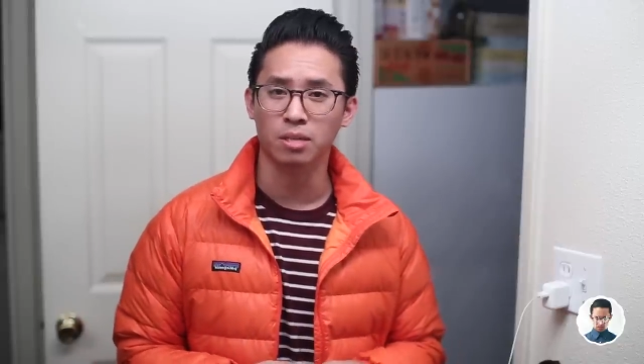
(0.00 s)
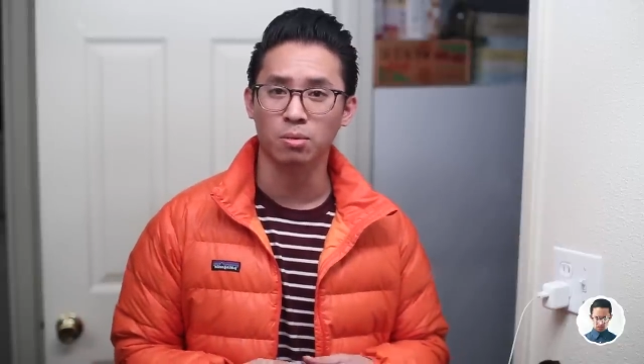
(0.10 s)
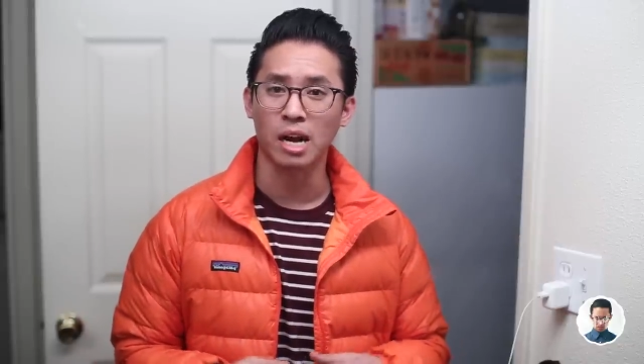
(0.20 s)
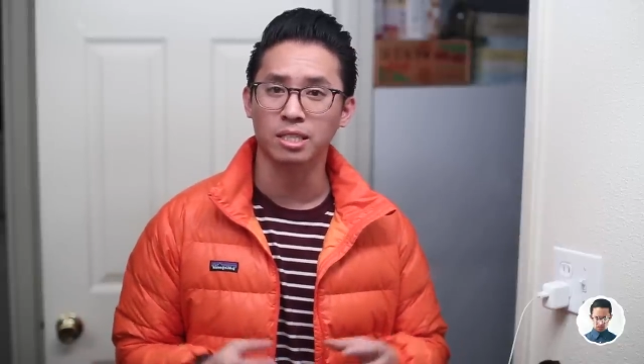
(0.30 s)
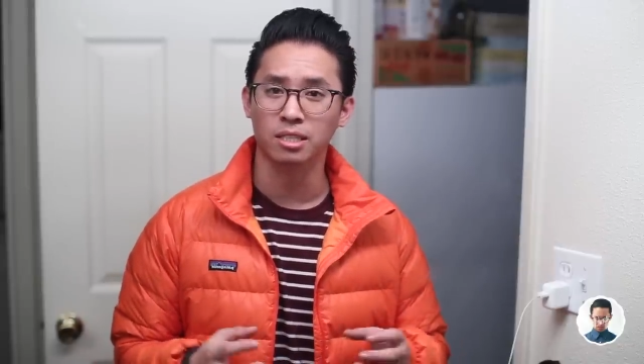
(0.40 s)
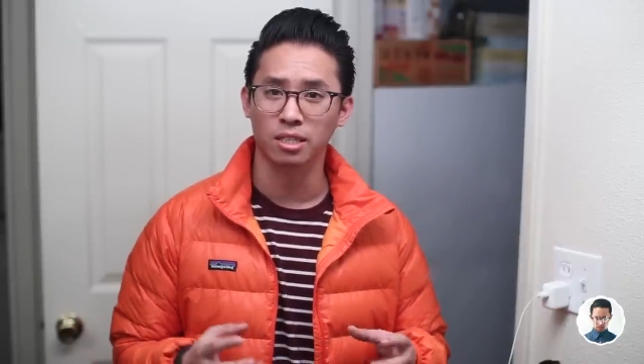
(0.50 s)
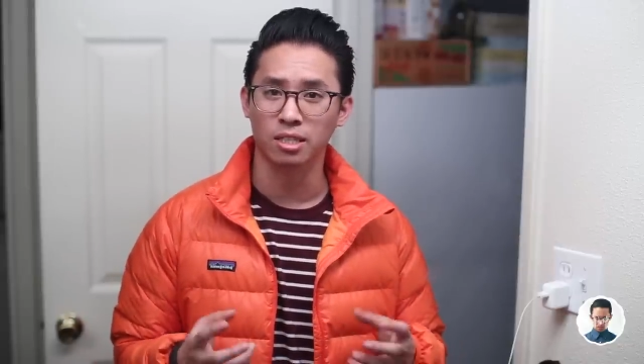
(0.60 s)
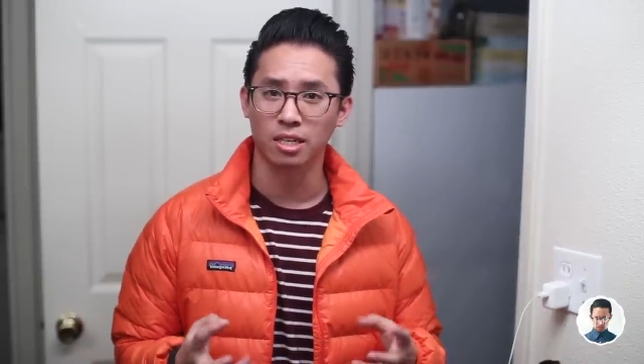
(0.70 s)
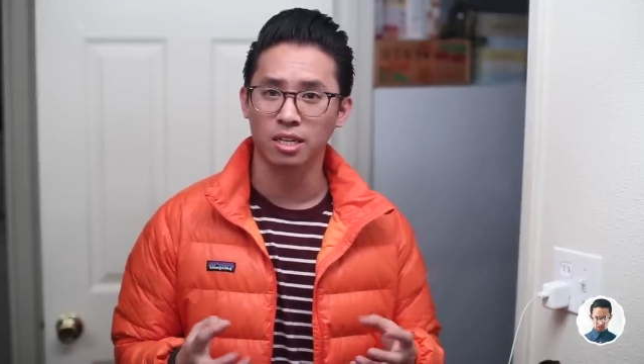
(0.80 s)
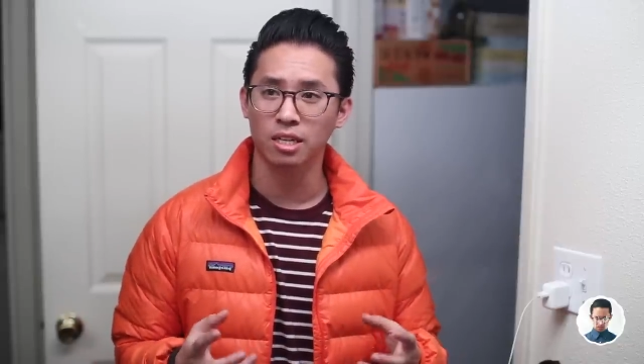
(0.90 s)
the wax does
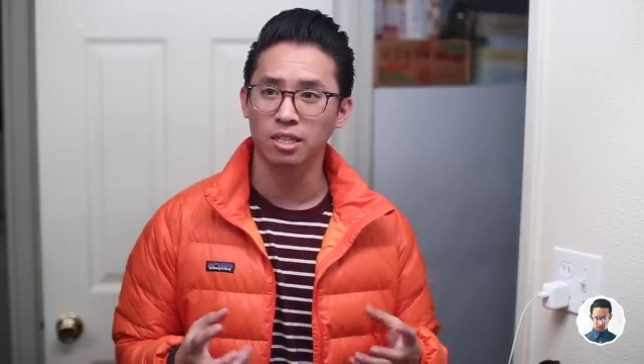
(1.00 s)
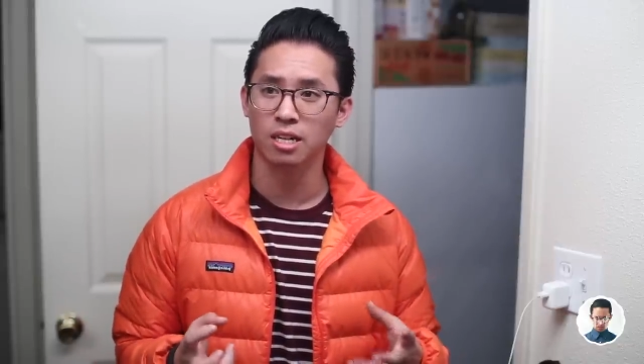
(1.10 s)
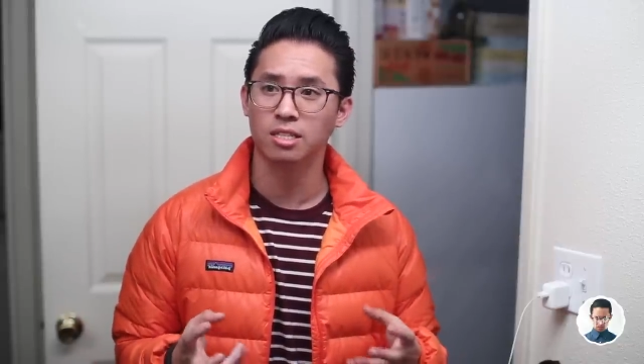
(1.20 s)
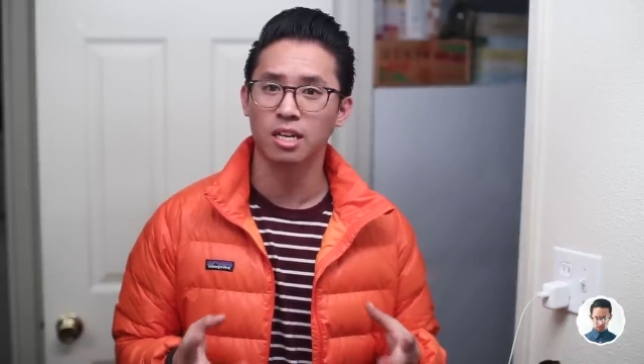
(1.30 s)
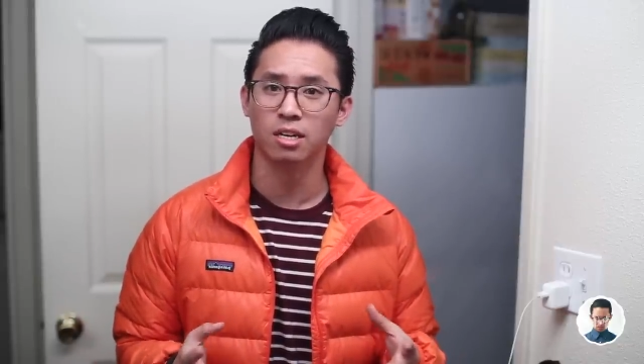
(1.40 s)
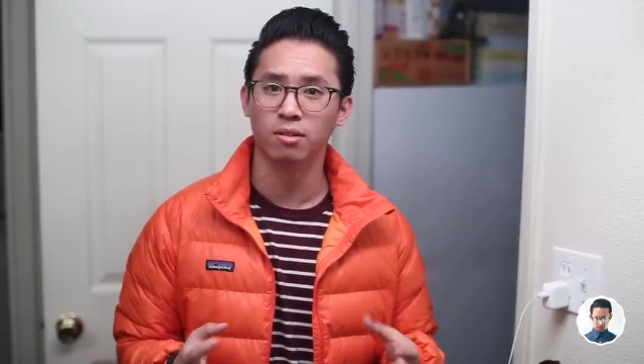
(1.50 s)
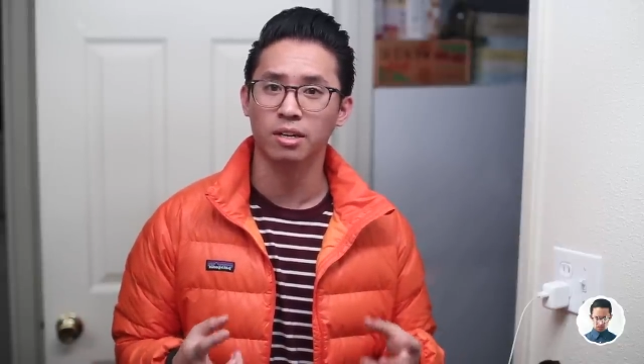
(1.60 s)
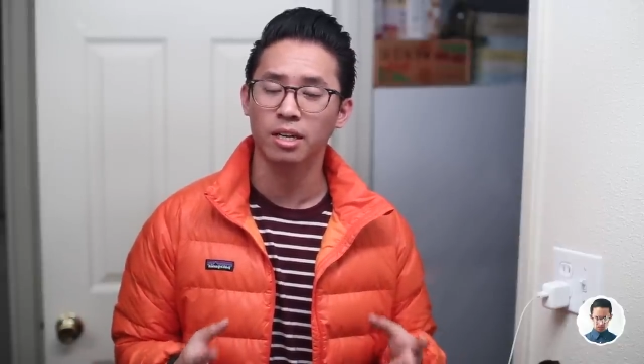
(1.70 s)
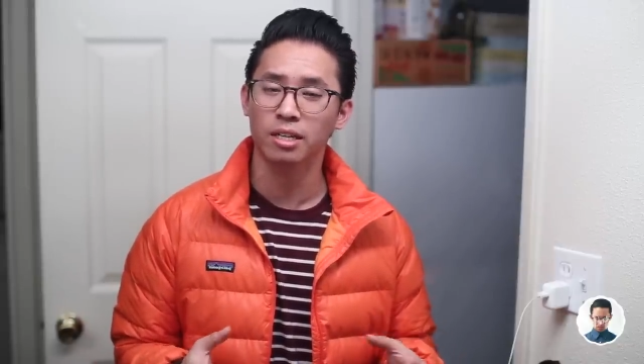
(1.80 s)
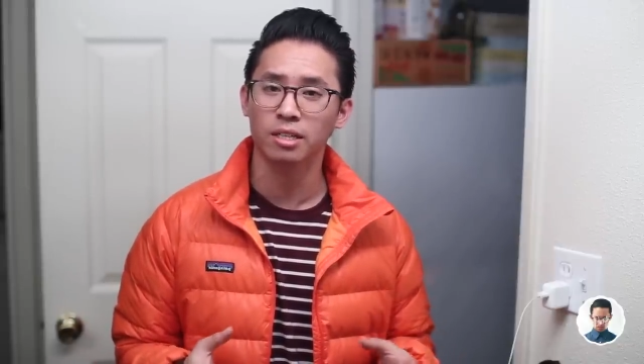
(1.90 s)
like kind of like settle
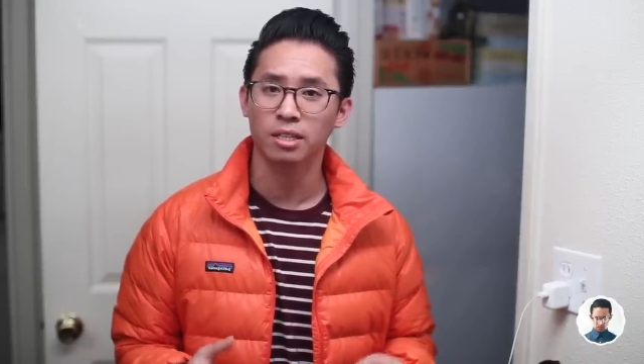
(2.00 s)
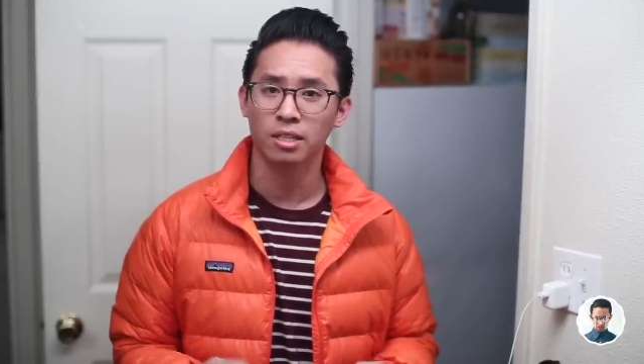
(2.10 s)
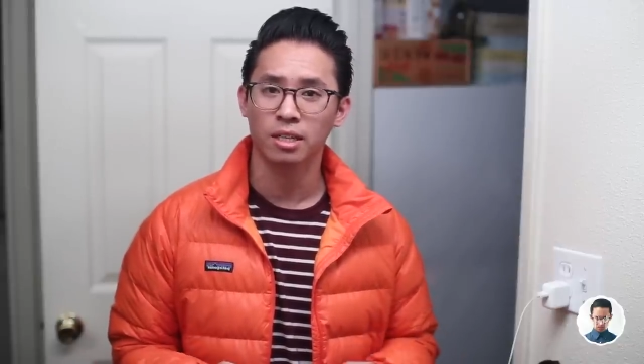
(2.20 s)
in,